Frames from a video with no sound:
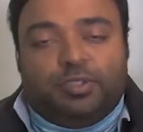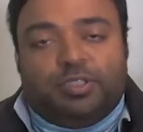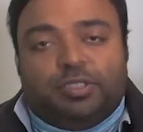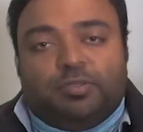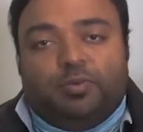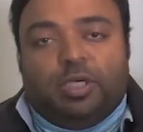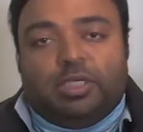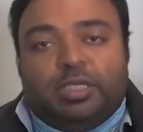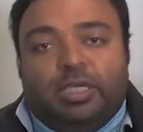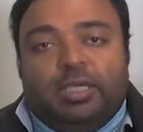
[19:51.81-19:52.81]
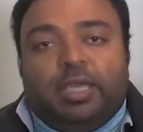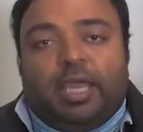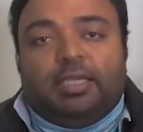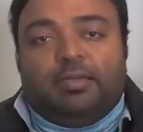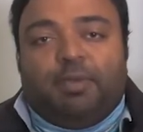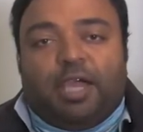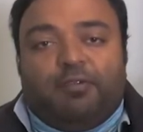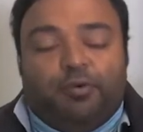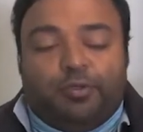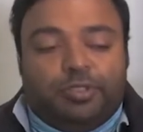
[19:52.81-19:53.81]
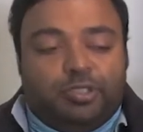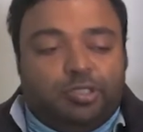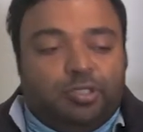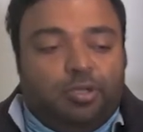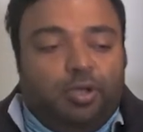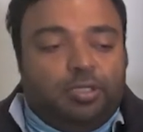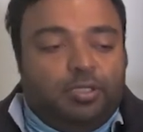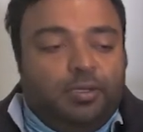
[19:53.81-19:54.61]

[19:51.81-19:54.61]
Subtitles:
doesn't work and it back focuses a lot.